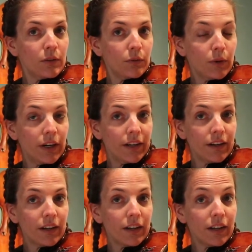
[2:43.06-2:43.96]

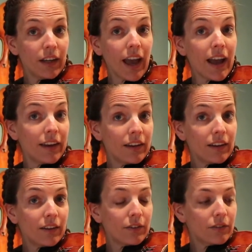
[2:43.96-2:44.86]
1, again,
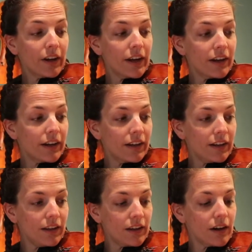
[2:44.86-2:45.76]

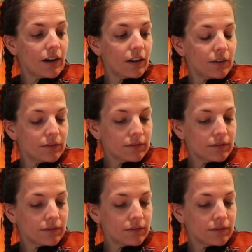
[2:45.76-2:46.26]
ready, go.